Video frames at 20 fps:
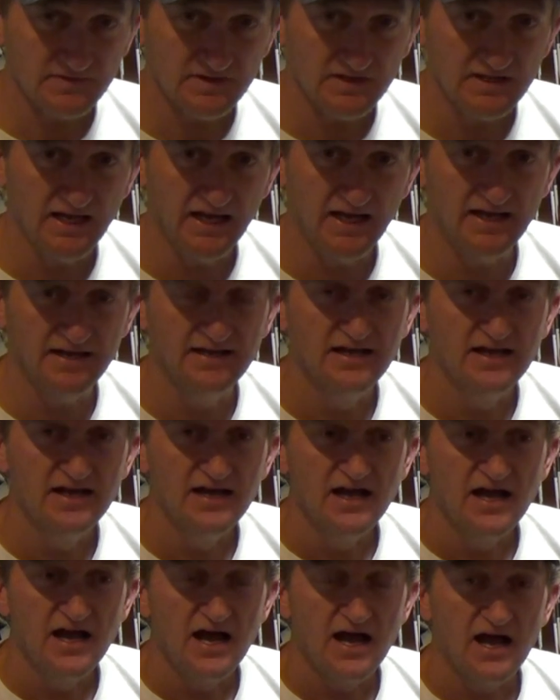and
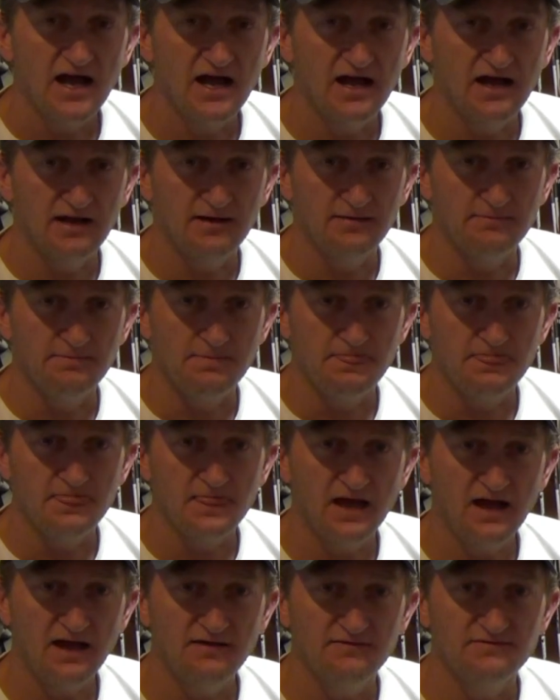
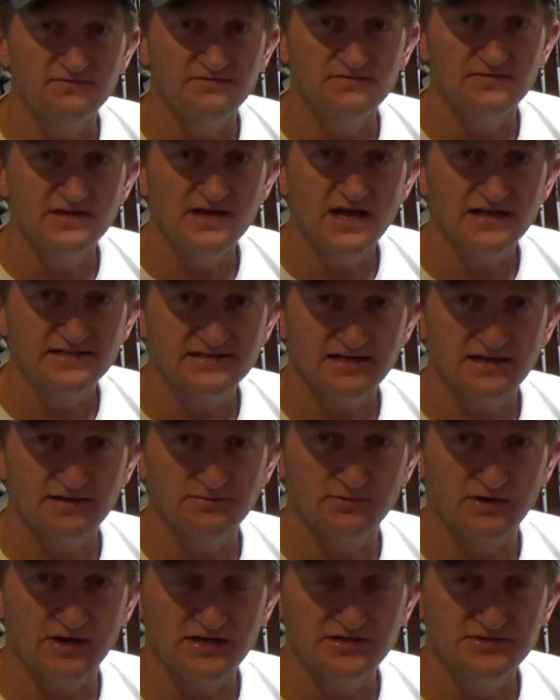I've yet to
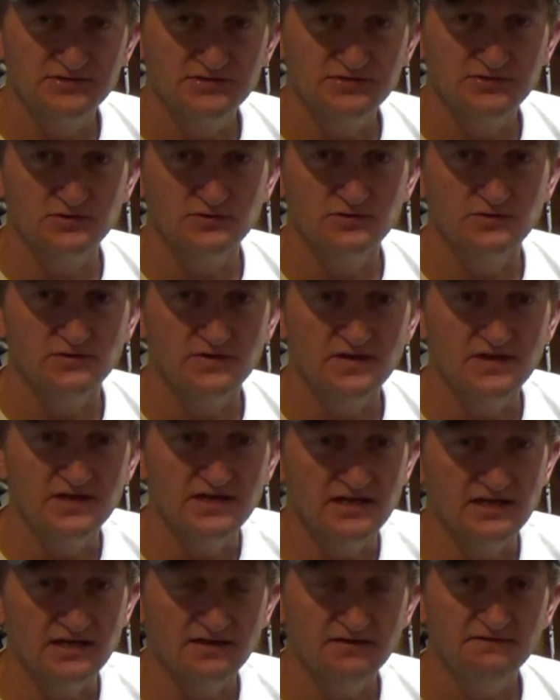upgrade to
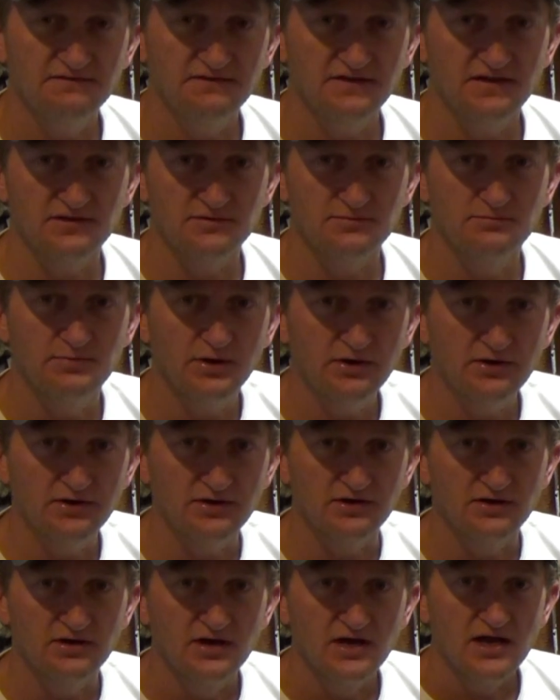the feather
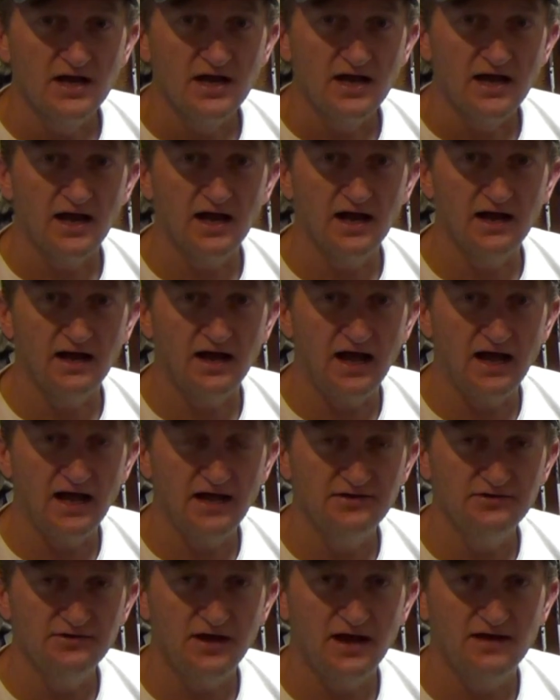burner.
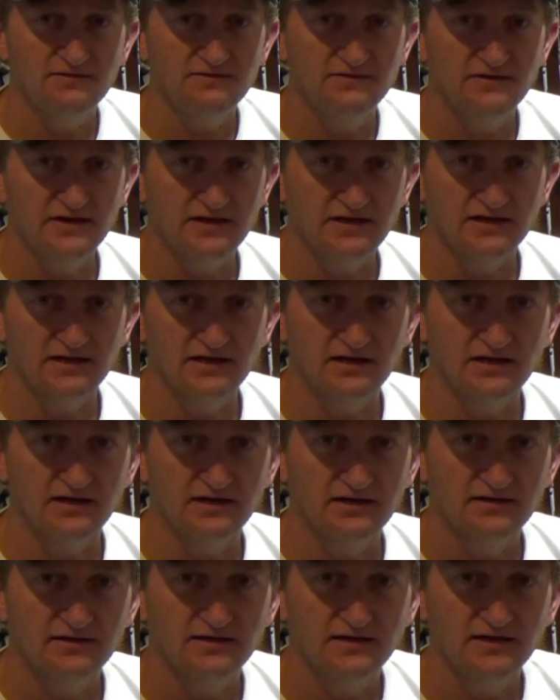I do have
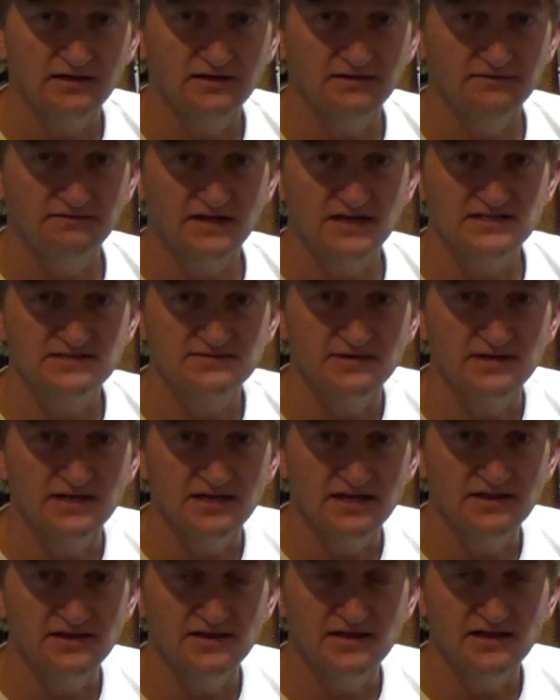an
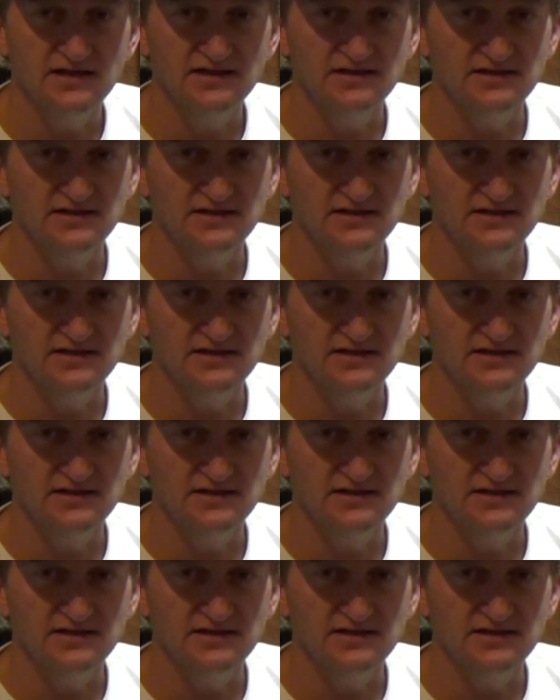investment in